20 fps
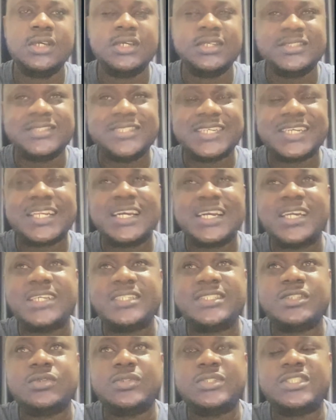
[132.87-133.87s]
Technical
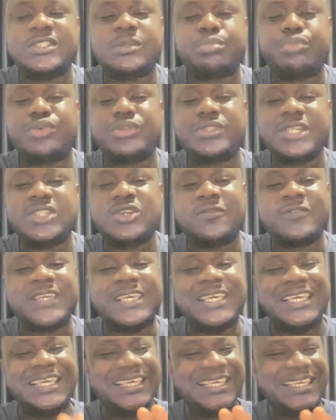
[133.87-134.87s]
SEO is the process of
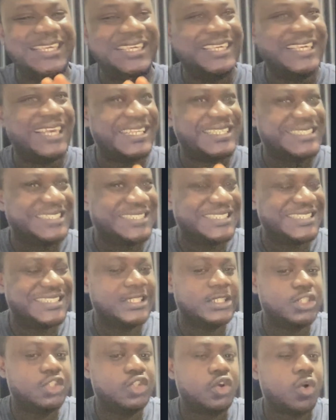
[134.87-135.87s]

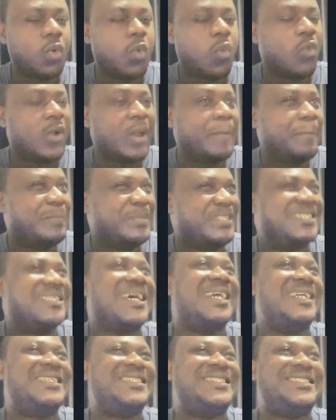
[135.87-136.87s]
getting your
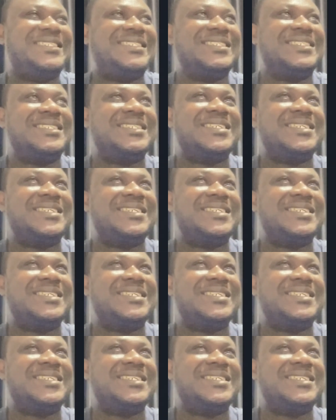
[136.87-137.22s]
website